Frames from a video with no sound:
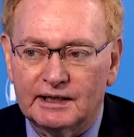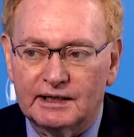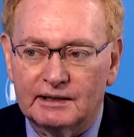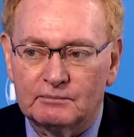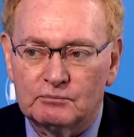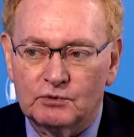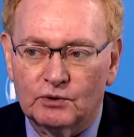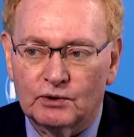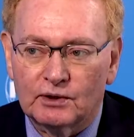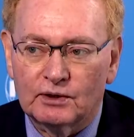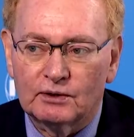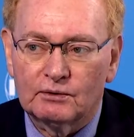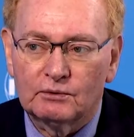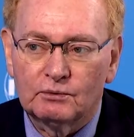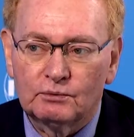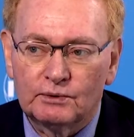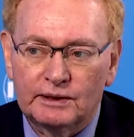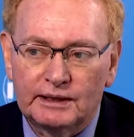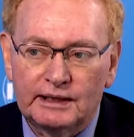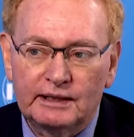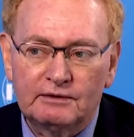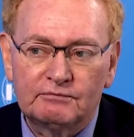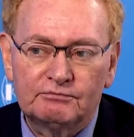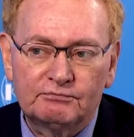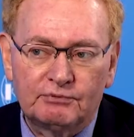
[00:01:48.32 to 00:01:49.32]
anymore.
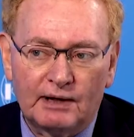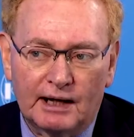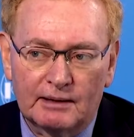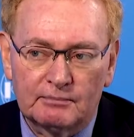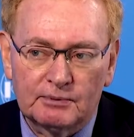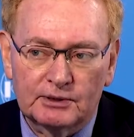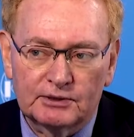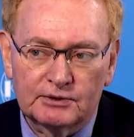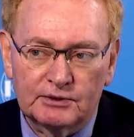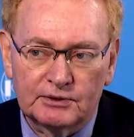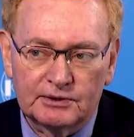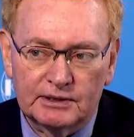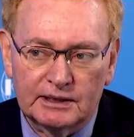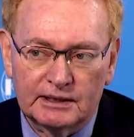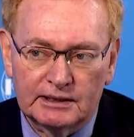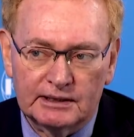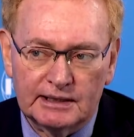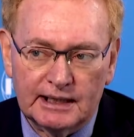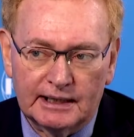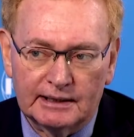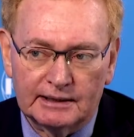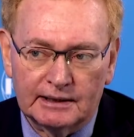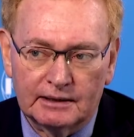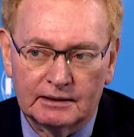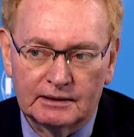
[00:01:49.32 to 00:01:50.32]
We need fiber to the
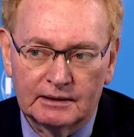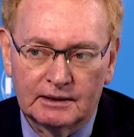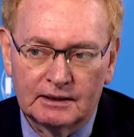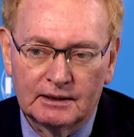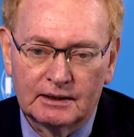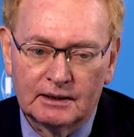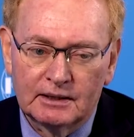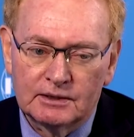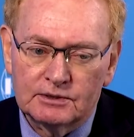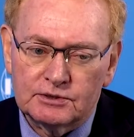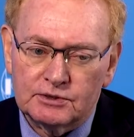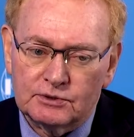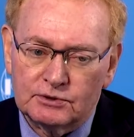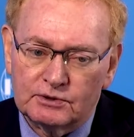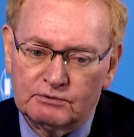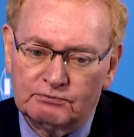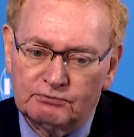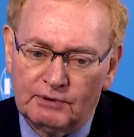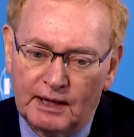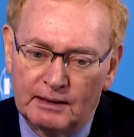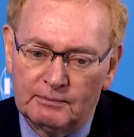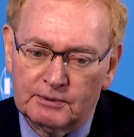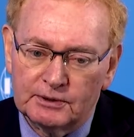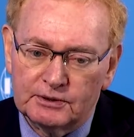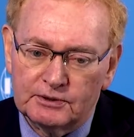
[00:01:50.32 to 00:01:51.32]
antenna. So the
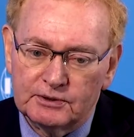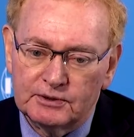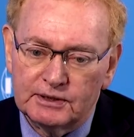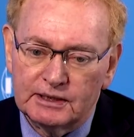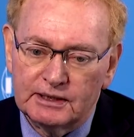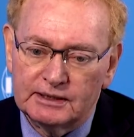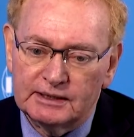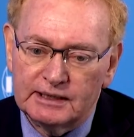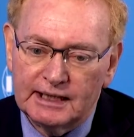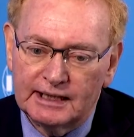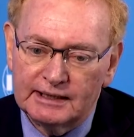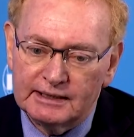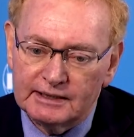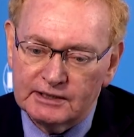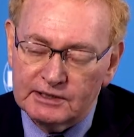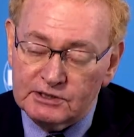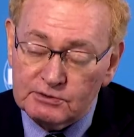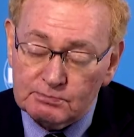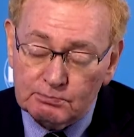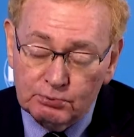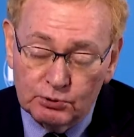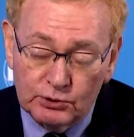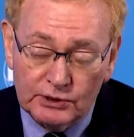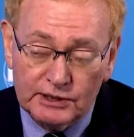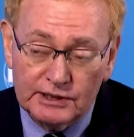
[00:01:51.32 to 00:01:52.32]
fiber to the antenna is
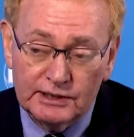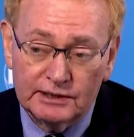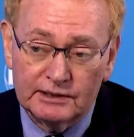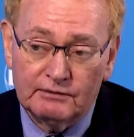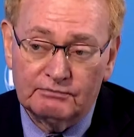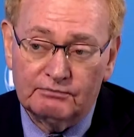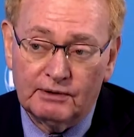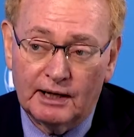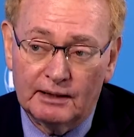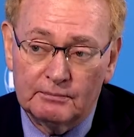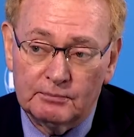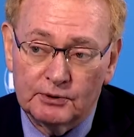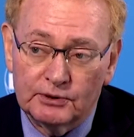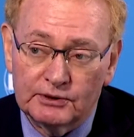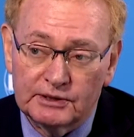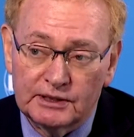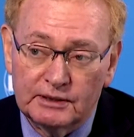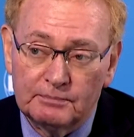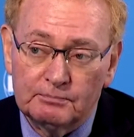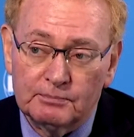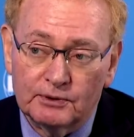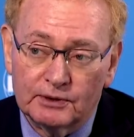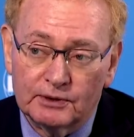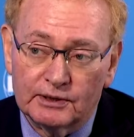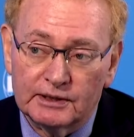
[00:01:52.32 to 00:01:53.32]
pushing the fiber
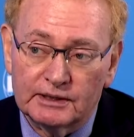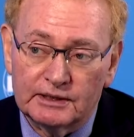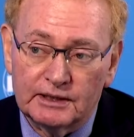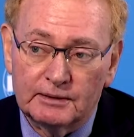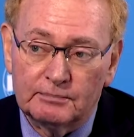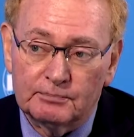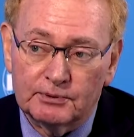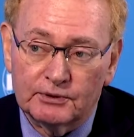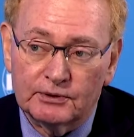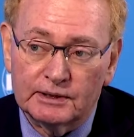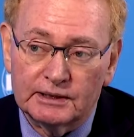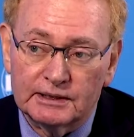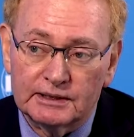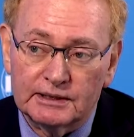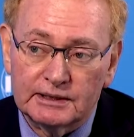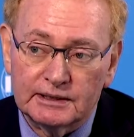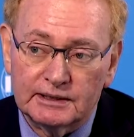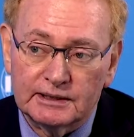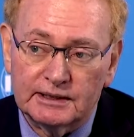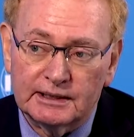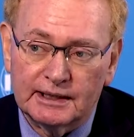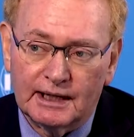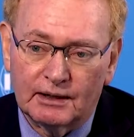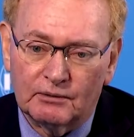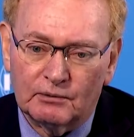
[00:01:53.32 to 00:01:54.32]
deeper and deeper into
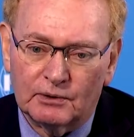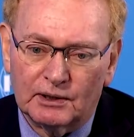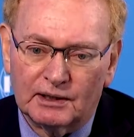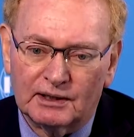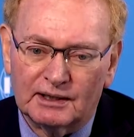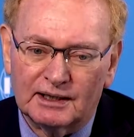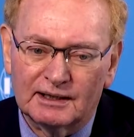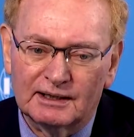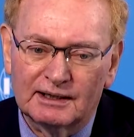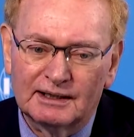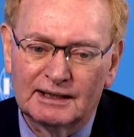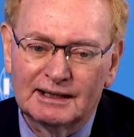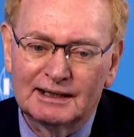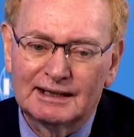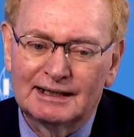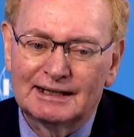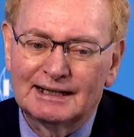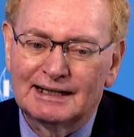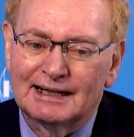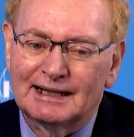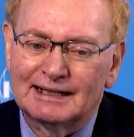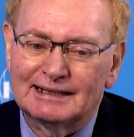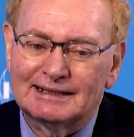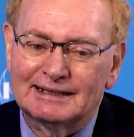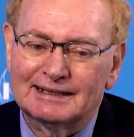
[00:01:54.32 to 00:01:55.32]
the network.
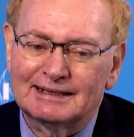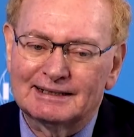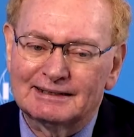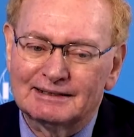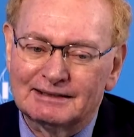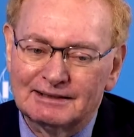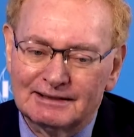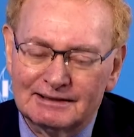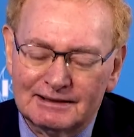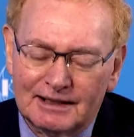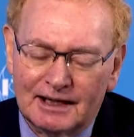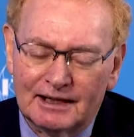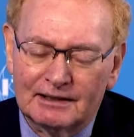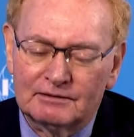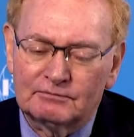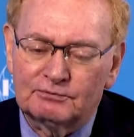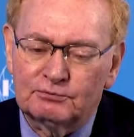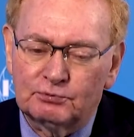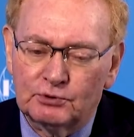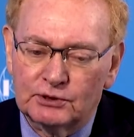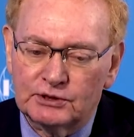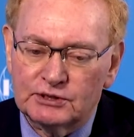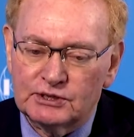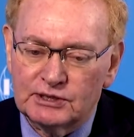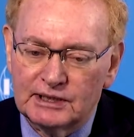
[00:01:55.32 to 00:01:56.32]
And
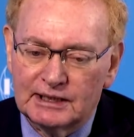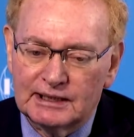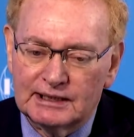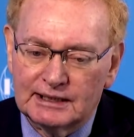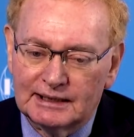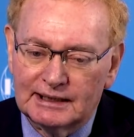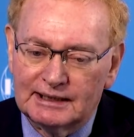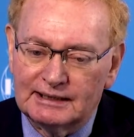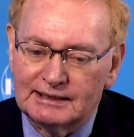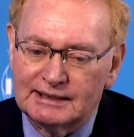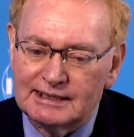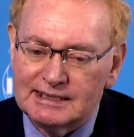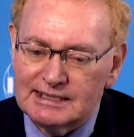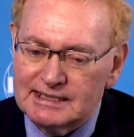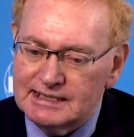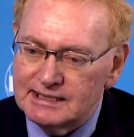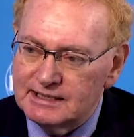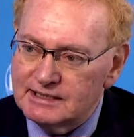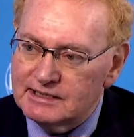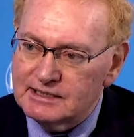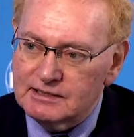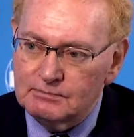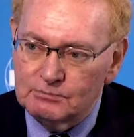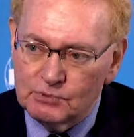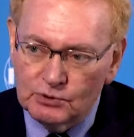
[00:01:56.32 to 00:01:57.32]
unfortunately, this
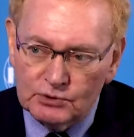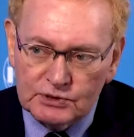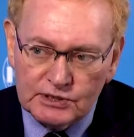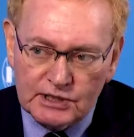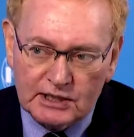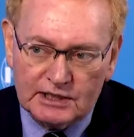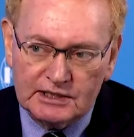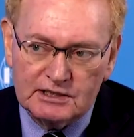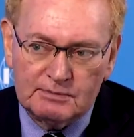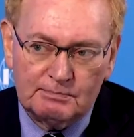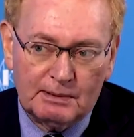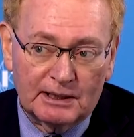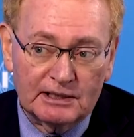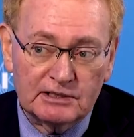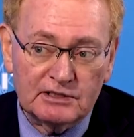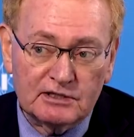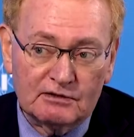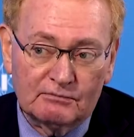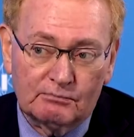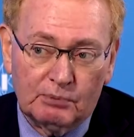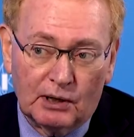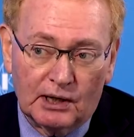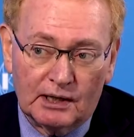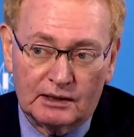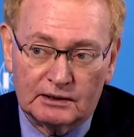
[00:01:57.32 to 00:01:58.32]
is the most
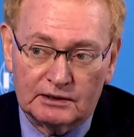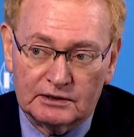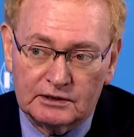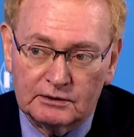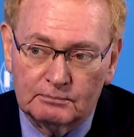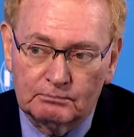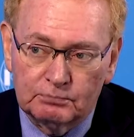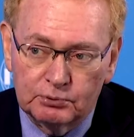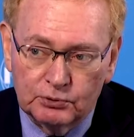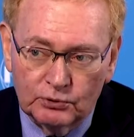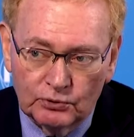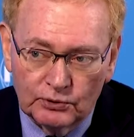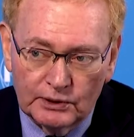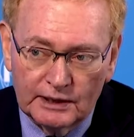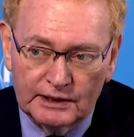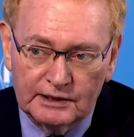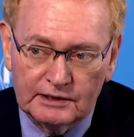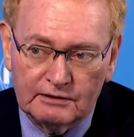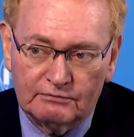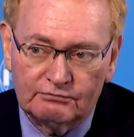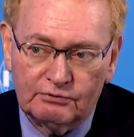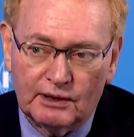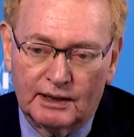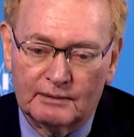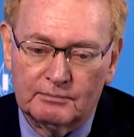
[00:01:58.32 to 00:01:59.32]
expensive part, deploying
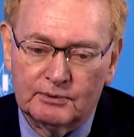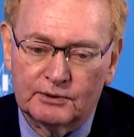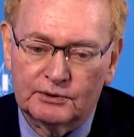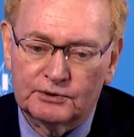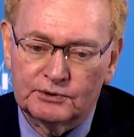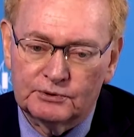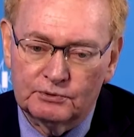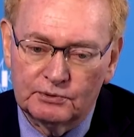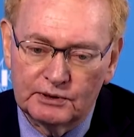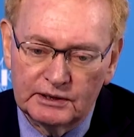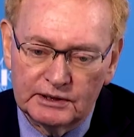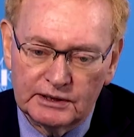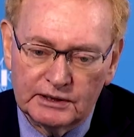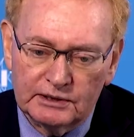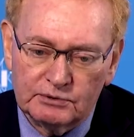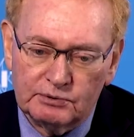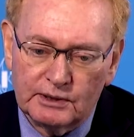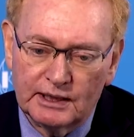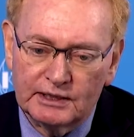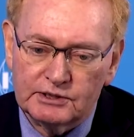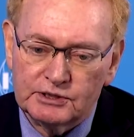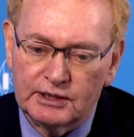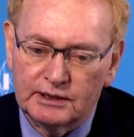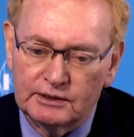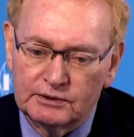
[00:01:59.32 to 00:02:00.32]
the fiber, doing the
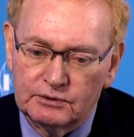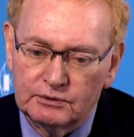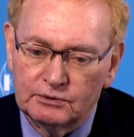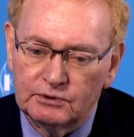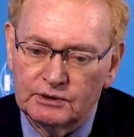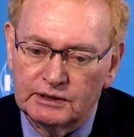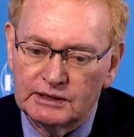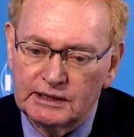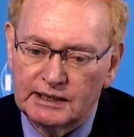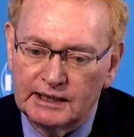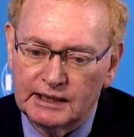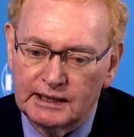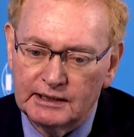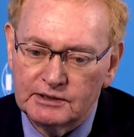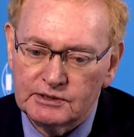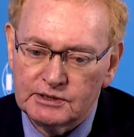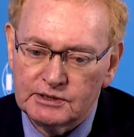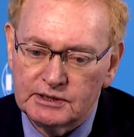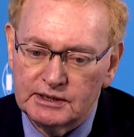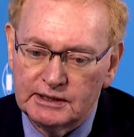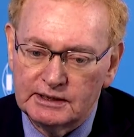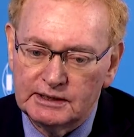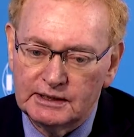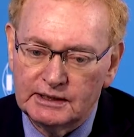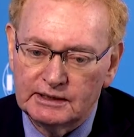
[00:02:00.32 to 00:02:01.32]
trenching, doing the
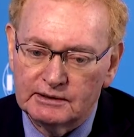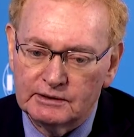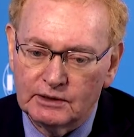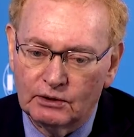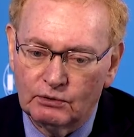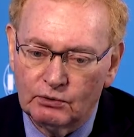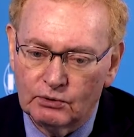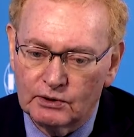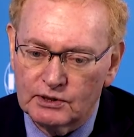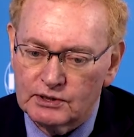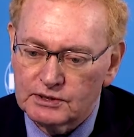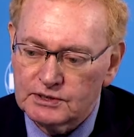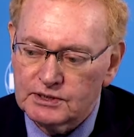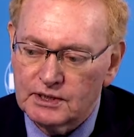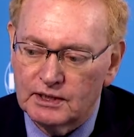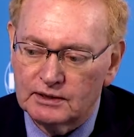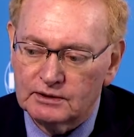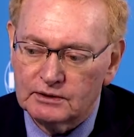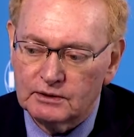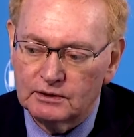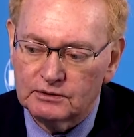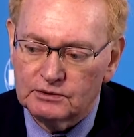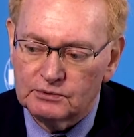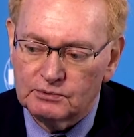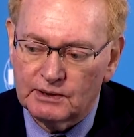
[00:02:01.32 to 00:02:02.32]
HDD, the
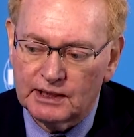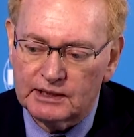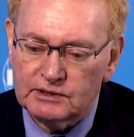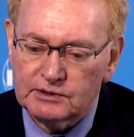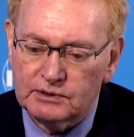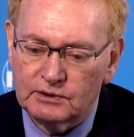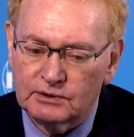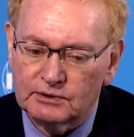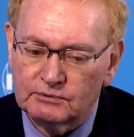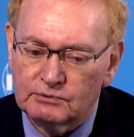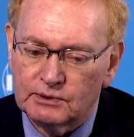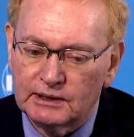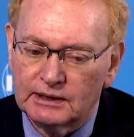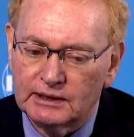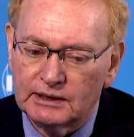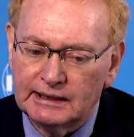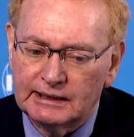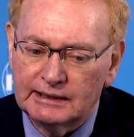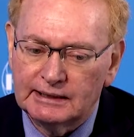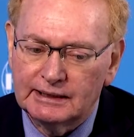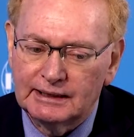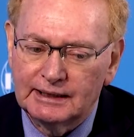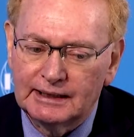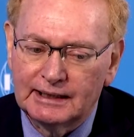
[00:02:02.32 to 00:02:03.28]
horizontal directional drilling.